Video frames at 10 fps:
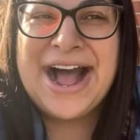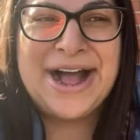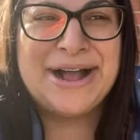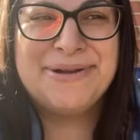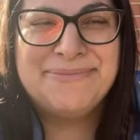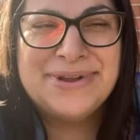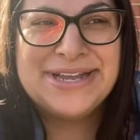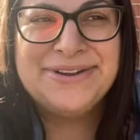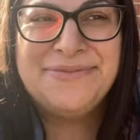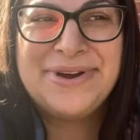um,
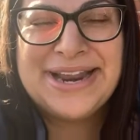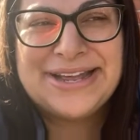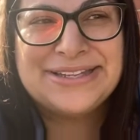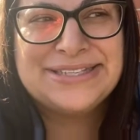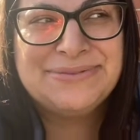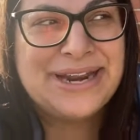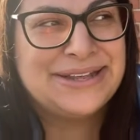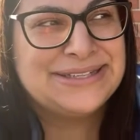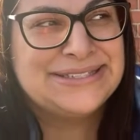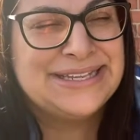what else? What
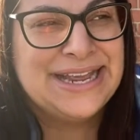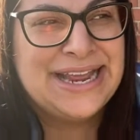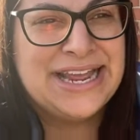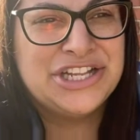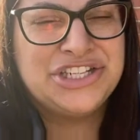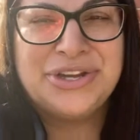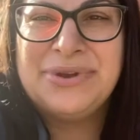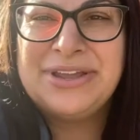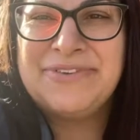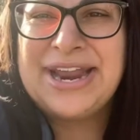else? Do you
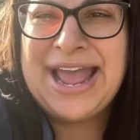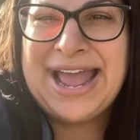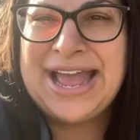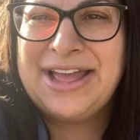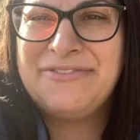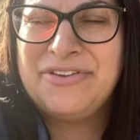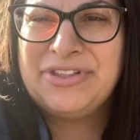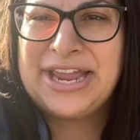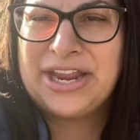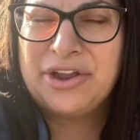even have
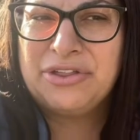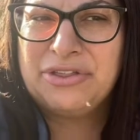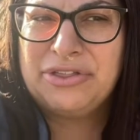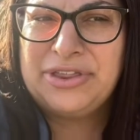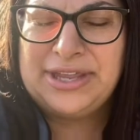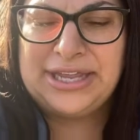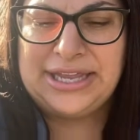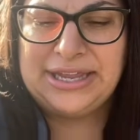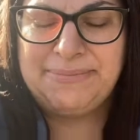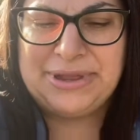like
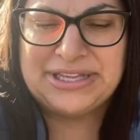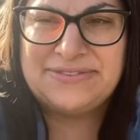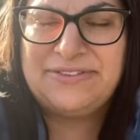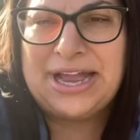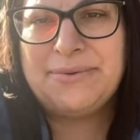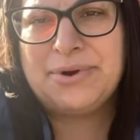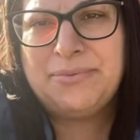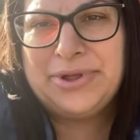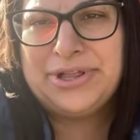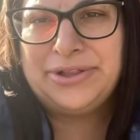the, because flour
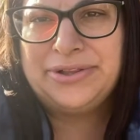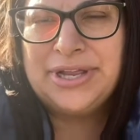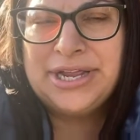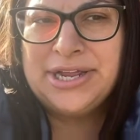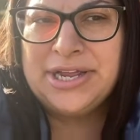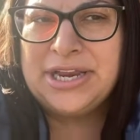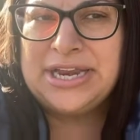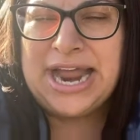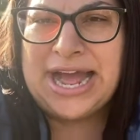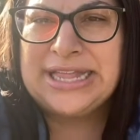will
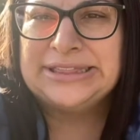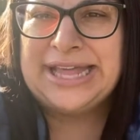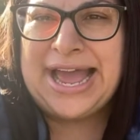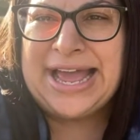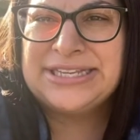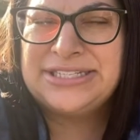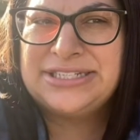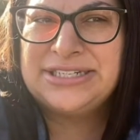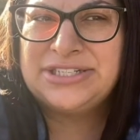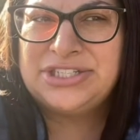not
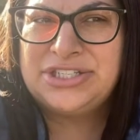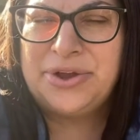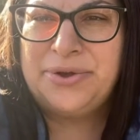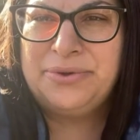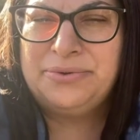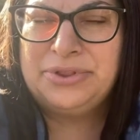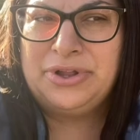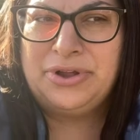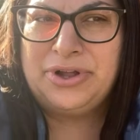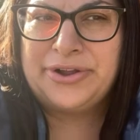last so
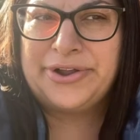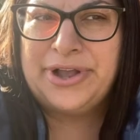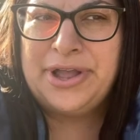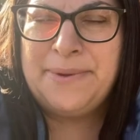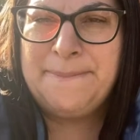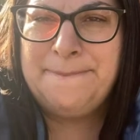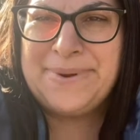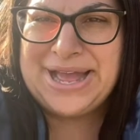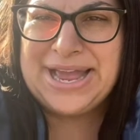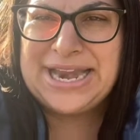long,
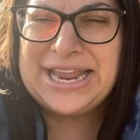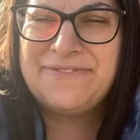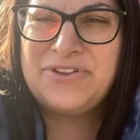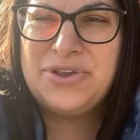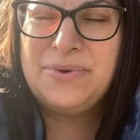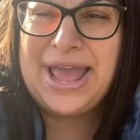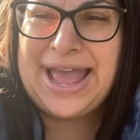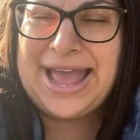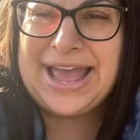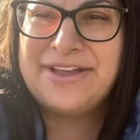but if you
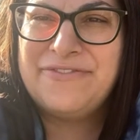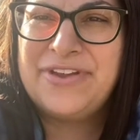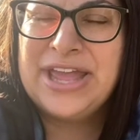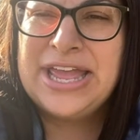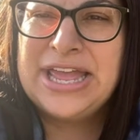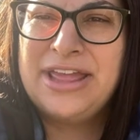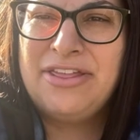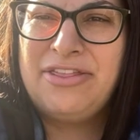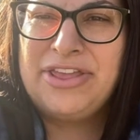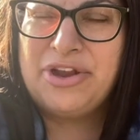have
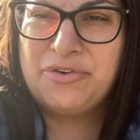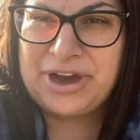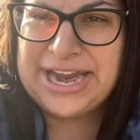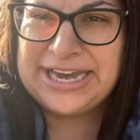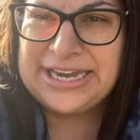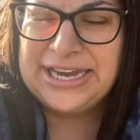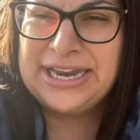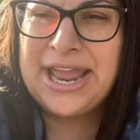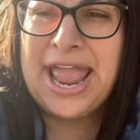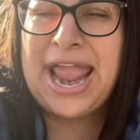the grain
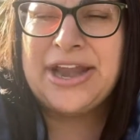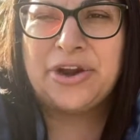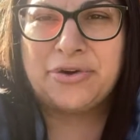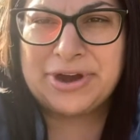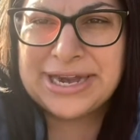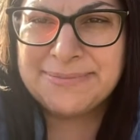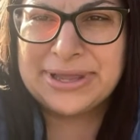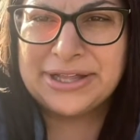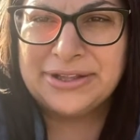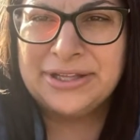and a grain
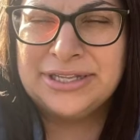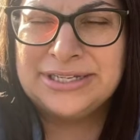mill,